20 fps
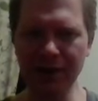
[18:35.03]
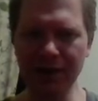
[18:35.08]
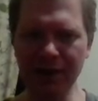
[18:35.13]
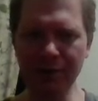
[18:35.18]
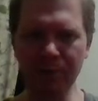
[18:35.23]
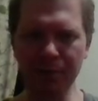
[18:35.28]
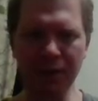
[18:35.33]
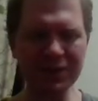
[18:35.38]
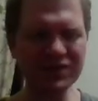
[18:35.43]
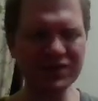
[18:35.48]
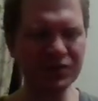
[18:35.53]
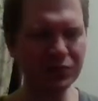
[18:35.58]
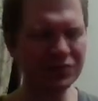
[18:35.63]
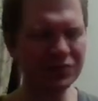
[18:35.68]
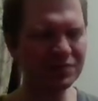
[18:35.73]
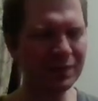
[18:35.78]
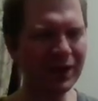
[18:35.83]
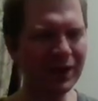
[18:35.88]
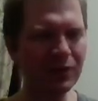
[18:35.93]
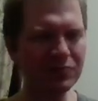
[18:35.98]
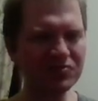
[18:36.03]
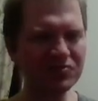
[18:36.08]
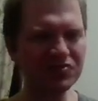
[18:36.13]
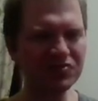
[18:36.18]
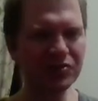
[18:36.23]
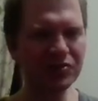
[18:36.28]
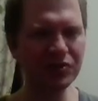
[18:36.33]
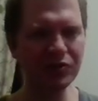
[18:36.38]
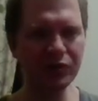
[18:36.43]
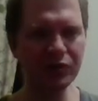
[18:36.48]
buffs for spells,
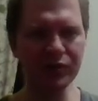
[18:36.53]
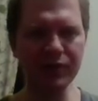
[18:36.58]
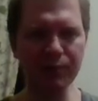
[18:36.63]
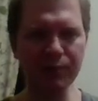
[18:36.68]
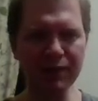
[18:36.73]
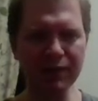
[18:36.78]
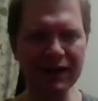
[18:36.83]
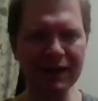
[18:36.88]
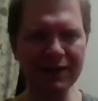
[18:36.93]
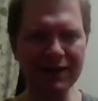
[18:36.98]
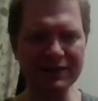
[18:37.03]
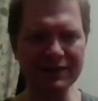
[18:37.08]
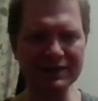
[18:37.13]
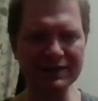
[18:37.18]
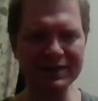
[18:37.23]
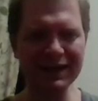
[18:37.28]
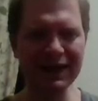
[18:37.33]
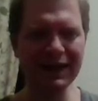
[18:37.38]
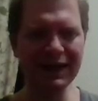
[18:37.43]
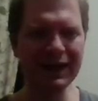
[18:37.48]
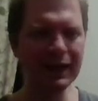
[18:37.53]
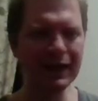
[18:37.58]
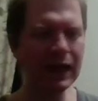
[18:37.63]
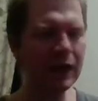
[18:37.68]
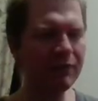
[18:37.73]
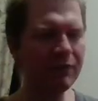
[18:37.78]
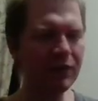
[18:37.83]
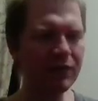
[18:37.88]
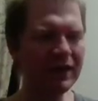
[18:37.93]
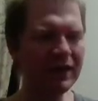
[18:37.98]
you can play this. If
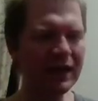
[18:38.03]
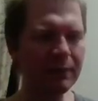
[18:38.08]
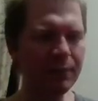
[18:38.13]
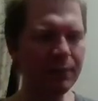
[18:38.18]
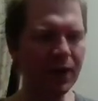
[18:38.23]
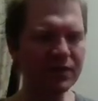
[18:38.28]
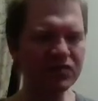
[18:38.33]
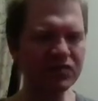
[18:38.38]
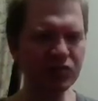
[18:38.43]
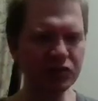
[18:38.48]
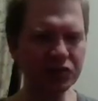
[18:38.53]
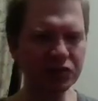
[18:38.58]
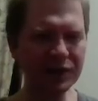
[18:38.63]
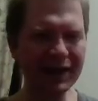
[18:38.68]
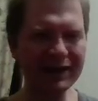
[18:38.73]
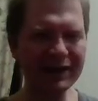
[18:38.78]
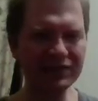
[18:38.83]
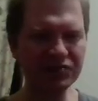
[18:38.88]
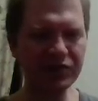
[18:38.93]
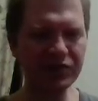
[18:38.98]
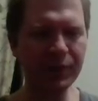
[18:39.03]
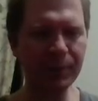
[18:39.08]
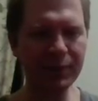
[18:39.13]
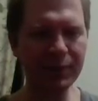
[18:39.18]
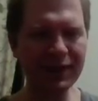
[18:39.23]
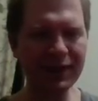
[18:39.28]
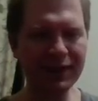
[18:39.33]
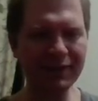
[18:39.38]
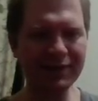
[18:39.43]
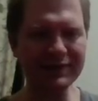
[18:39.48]
you need buffs for trades, you can
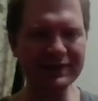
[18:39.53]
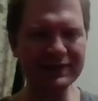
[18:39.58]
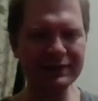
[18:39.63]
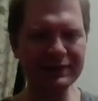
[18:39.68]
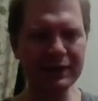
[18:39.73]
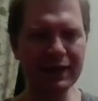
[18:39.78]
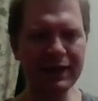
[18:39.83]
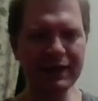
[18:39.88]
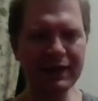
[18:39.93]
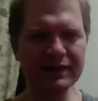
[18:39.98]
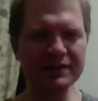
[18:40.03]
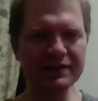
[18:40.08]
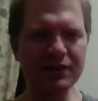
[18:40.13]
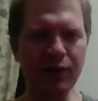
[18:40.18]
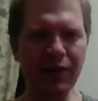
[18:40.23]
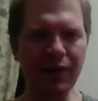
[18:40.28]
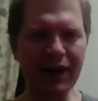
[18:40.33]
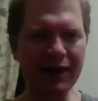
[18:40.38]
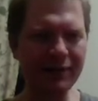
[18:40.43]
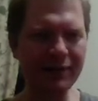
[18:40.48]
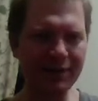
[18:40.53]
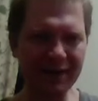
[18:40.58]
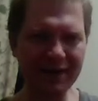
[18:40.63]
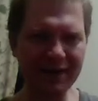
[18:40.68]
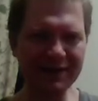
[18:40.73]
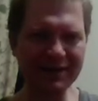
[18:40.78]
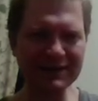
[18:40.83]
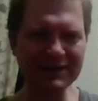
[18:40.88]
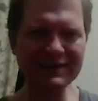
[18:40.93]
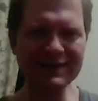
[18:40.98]
play this. So I think
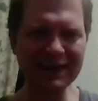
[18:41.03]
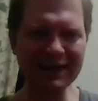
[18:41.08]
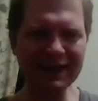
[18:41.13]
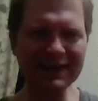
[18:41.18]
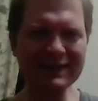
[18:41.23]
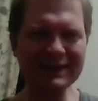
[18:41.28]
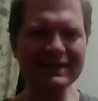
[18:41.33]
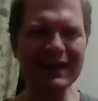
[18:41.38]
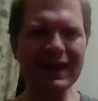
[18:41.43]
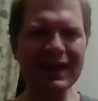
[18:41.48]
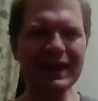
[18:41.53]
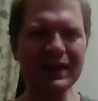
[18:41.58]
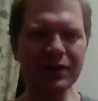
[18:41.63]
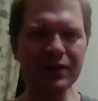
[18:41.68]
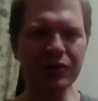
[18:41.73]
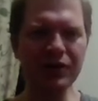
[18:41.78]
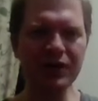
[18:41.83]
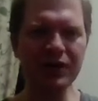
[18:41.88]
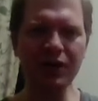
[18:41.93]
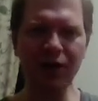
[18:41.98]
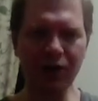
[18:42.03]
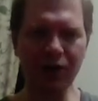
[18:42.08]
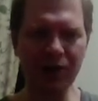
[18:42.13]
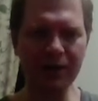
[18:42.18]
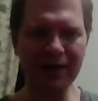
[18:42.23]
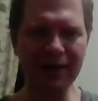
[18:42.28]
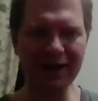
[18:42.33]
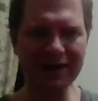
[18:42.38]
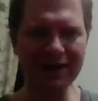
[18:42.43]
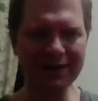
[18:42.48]
this is a good card.
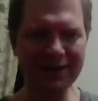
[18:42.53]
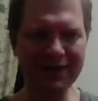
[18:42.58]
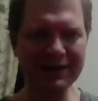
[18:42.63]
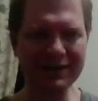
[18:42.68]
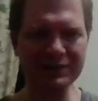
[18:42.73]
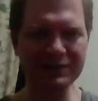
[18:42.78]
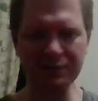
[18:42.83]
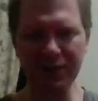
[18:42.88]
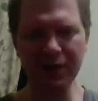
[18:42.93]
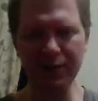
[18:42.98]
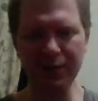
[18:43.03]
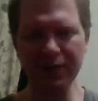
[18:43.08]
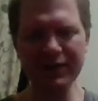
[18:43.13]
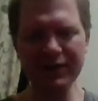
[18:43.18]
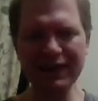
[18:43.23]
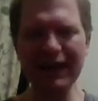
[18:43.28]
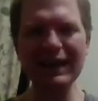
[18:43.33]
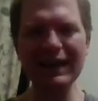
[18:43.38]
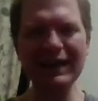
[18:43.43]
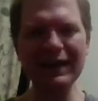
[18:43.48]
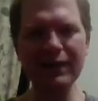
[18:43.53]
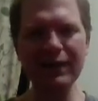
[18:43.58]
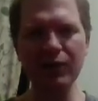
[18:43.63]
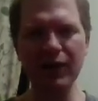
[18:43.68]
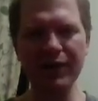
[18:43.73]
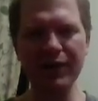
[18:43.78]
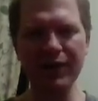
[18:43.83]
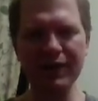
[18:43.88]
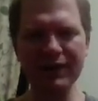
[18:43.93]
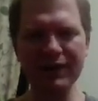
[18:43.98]
I think it's right around Yeti level. I
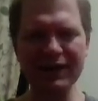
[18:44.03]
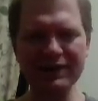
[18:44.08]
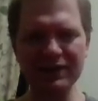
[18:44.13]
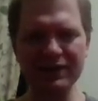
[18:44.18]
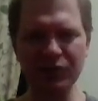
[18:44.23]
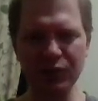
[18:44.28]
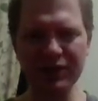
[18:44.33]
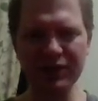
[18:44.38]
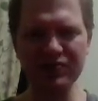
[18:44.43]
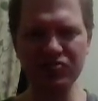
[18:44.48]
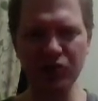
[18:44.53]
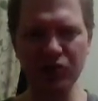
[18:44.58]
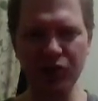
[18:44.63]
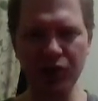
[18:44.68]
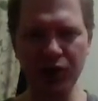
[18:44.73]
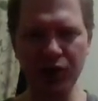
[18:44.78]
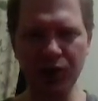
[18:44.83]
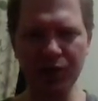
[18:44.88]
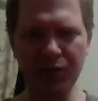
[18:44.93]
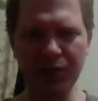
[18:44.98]
think that's a 3-star card.